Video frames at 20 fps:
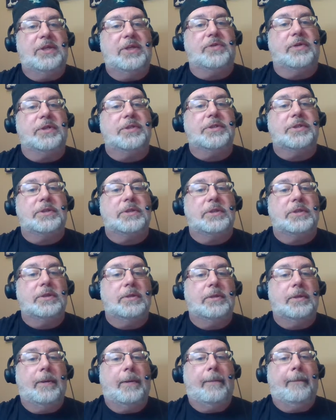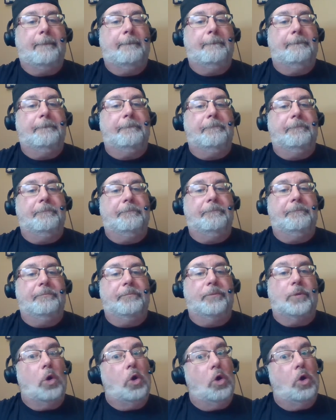interest.
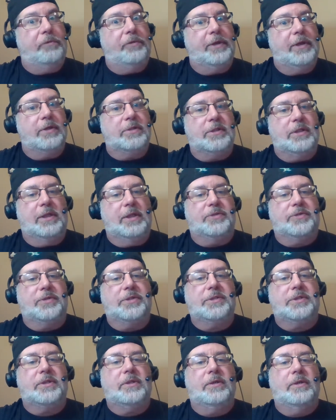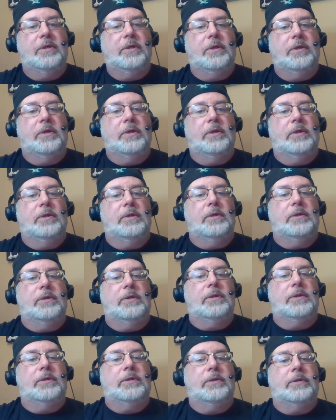Hopefully, there's an interest.
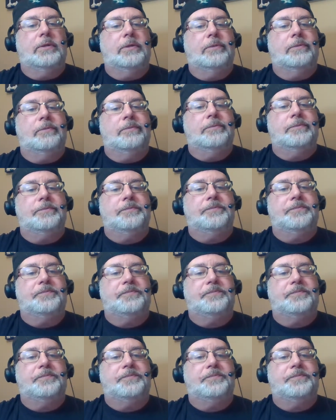Um,